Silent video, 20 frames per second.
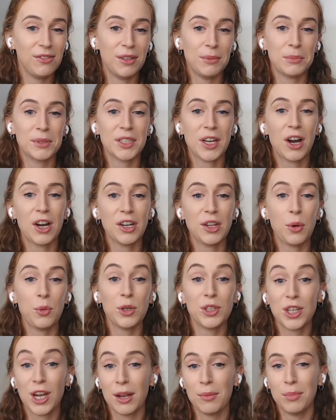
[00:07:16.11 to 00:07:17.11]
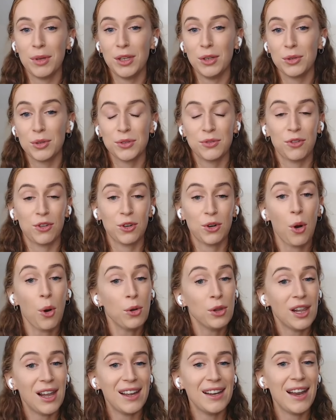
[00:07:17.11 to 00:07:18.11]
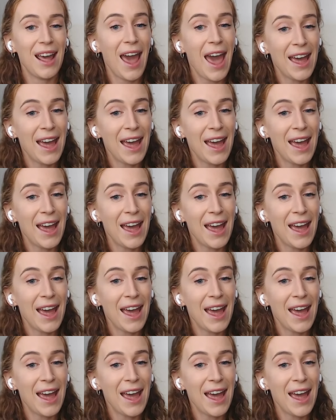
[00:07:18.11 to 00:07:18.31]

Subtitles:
Teams card which can be used for online